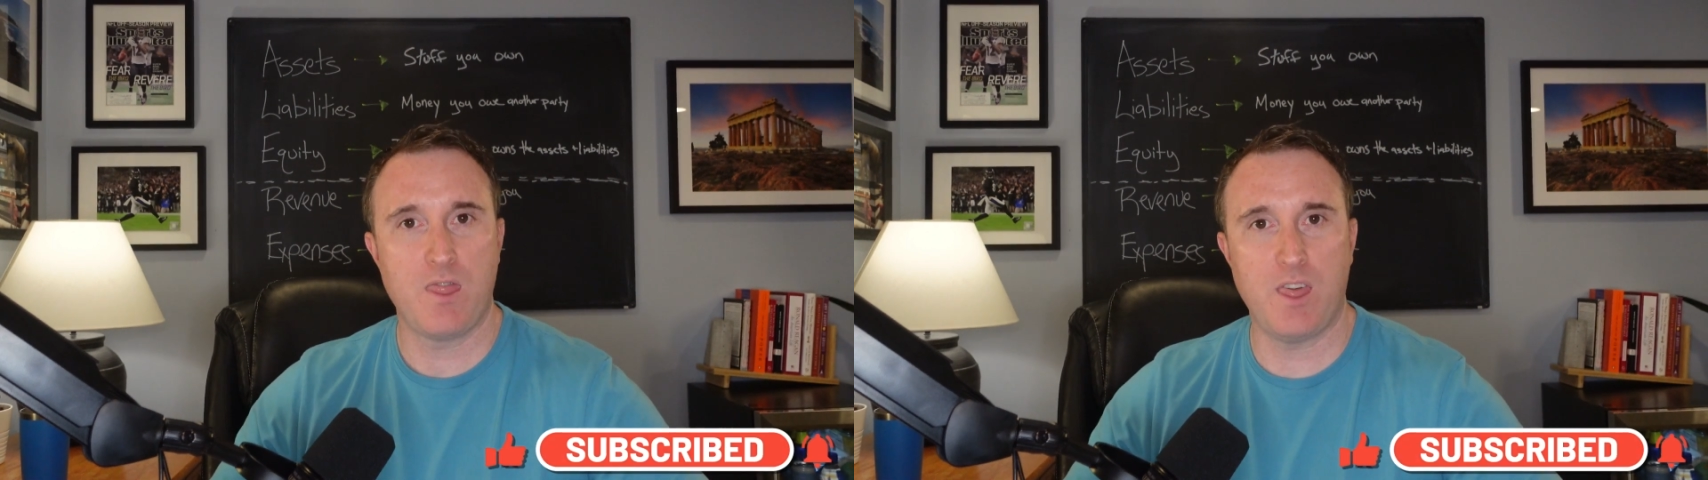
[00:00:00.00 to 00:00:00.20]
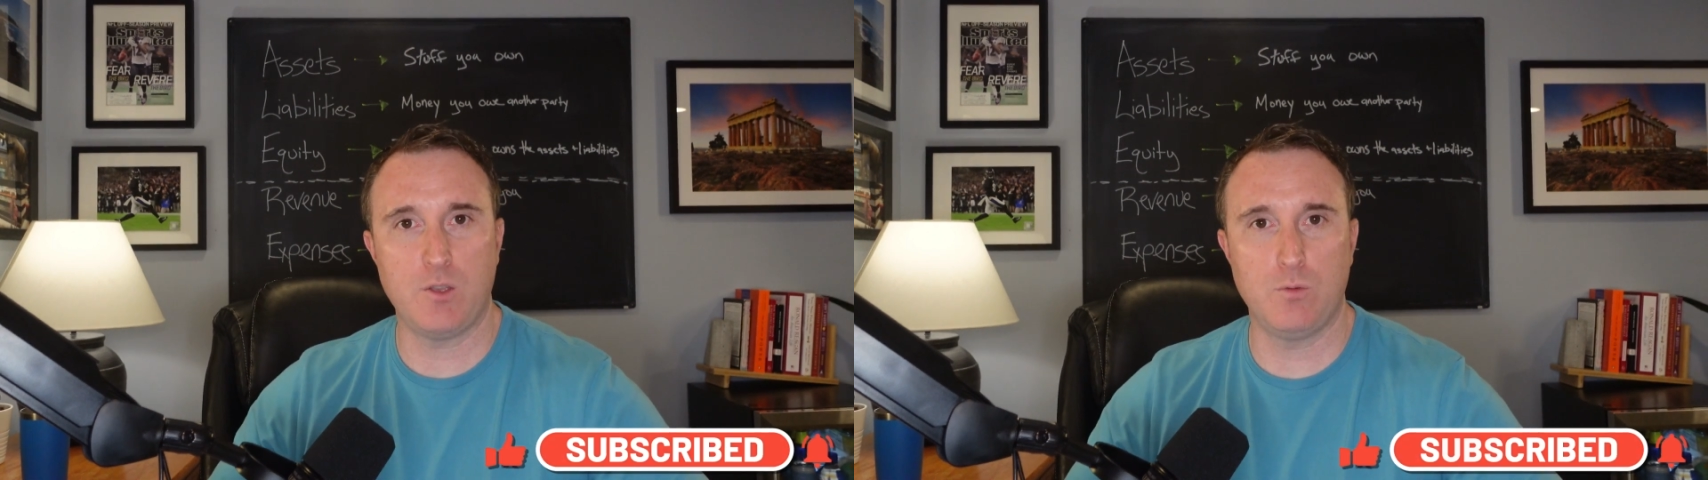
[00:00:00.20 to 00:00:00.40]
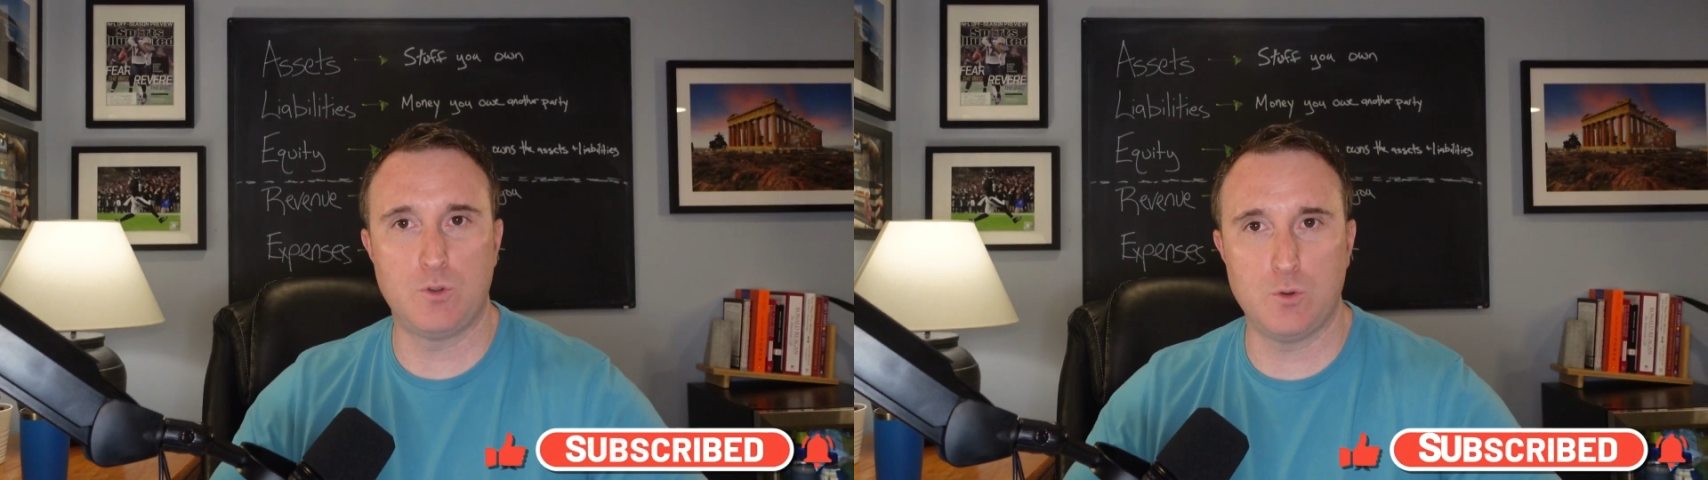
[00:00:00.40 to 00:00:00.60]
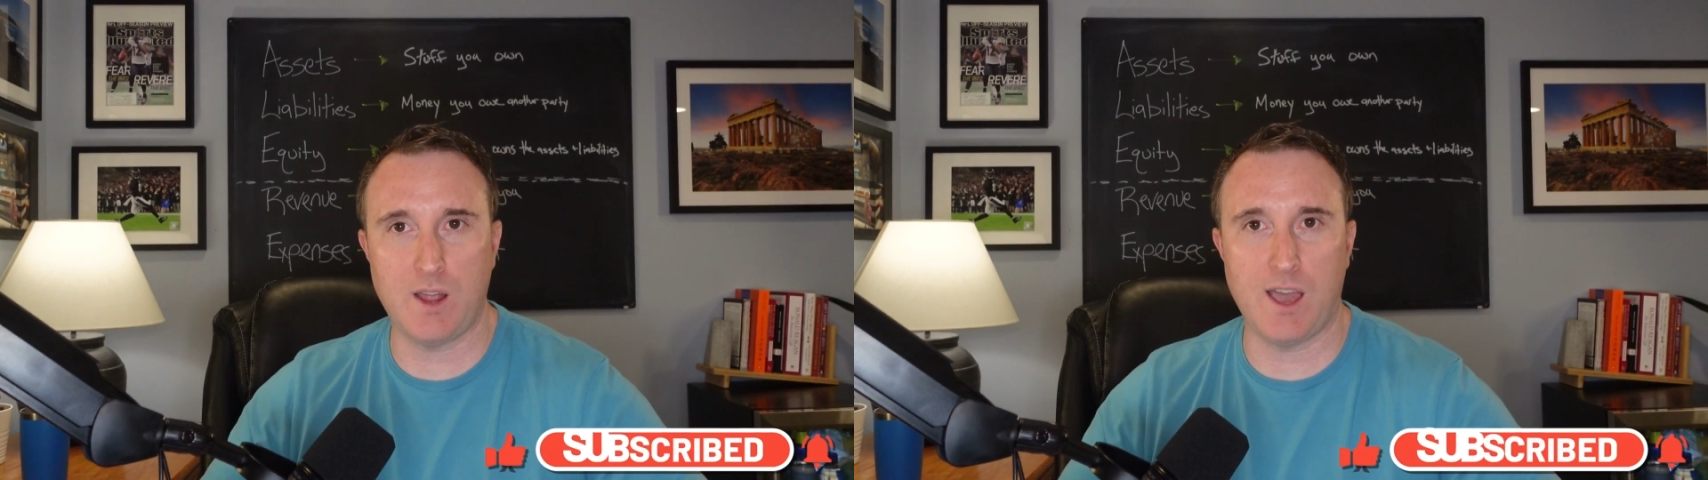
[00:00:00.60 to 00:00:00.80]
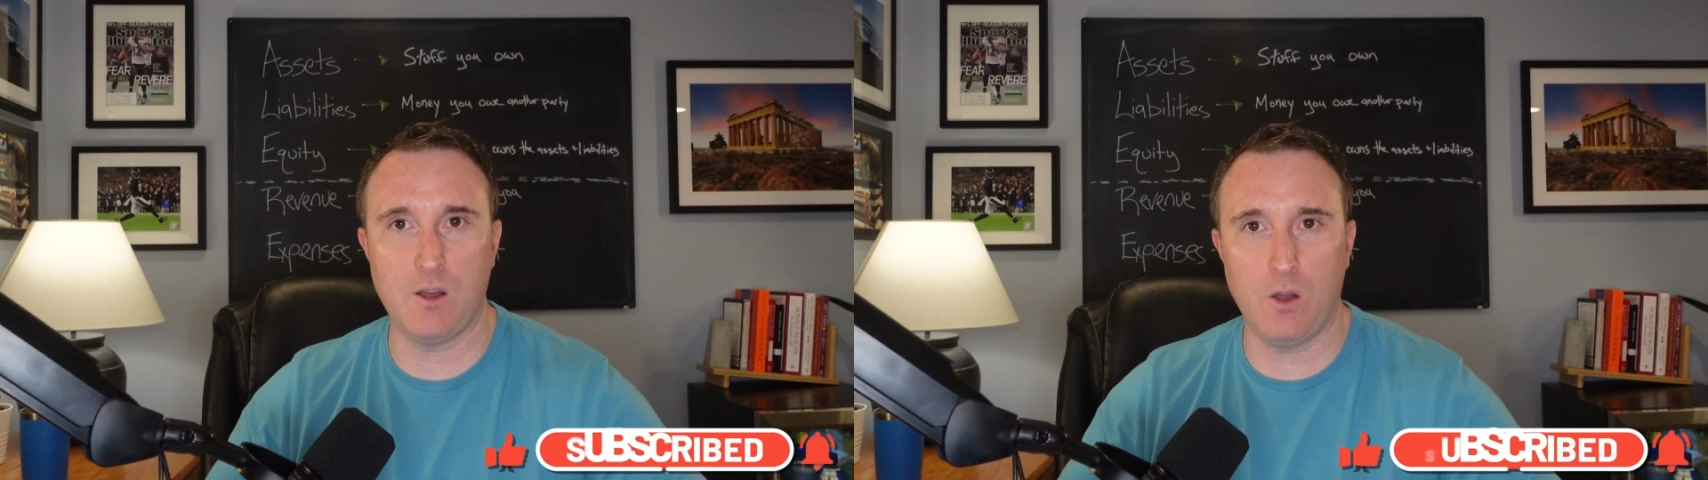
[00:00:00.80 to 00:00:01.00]
that you do
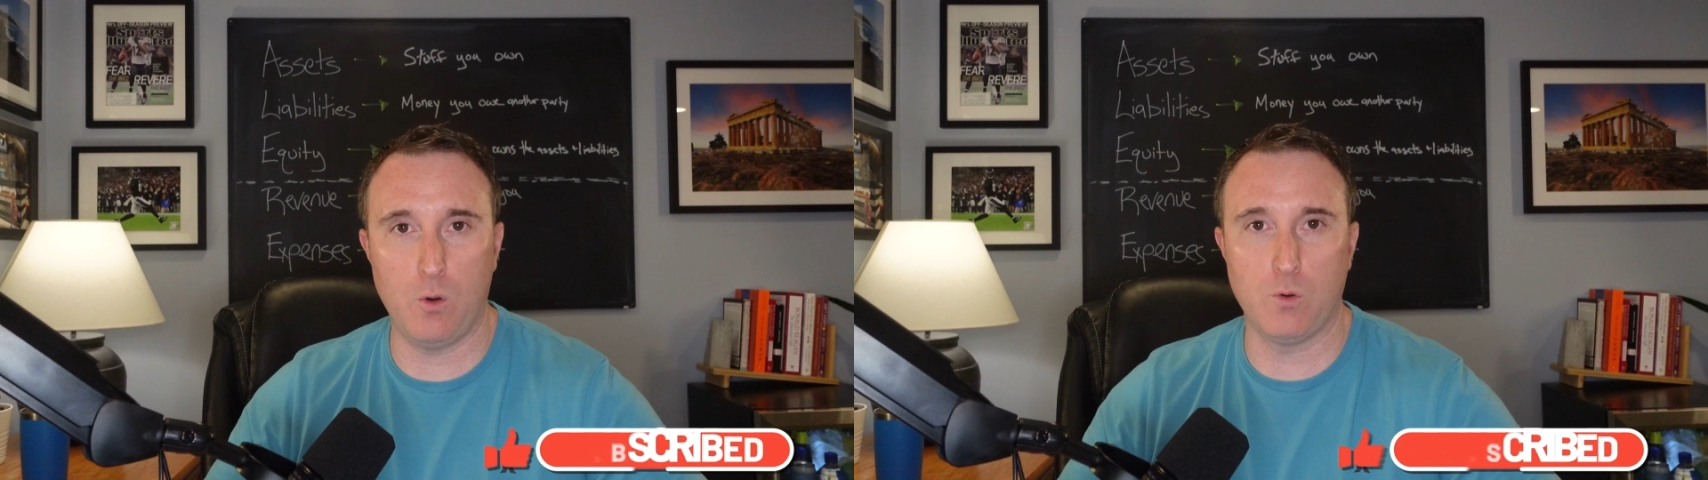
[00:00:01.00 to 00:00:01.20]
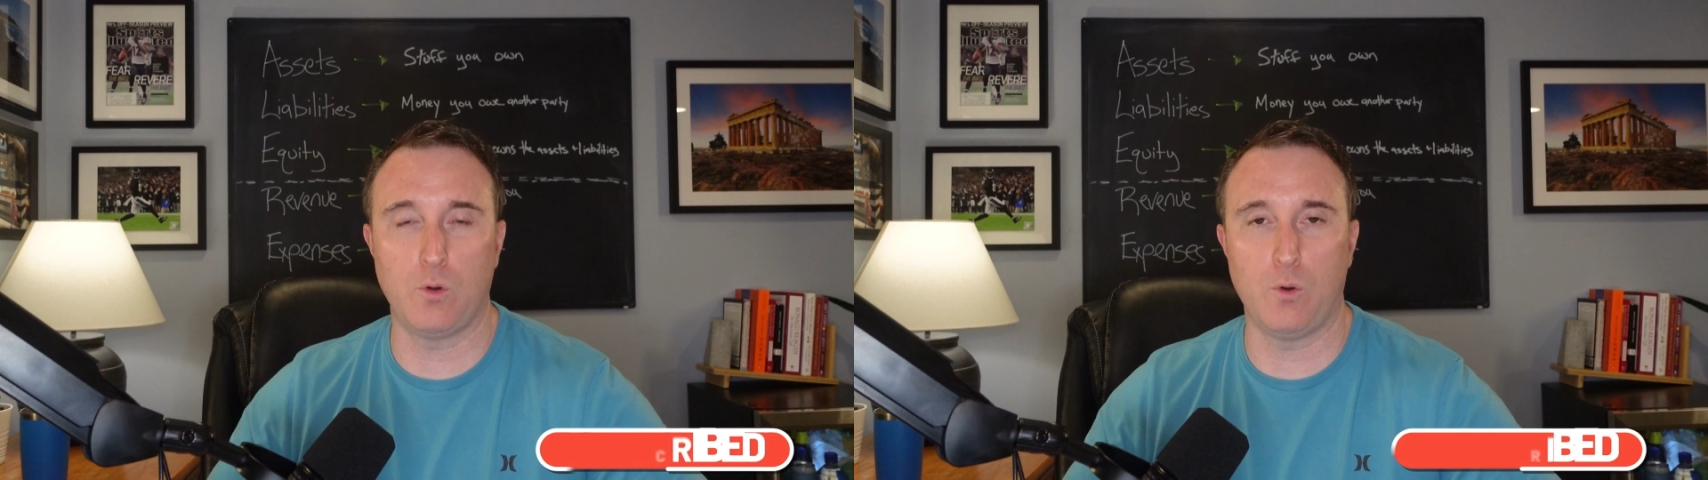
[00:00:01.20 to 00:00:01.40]
not own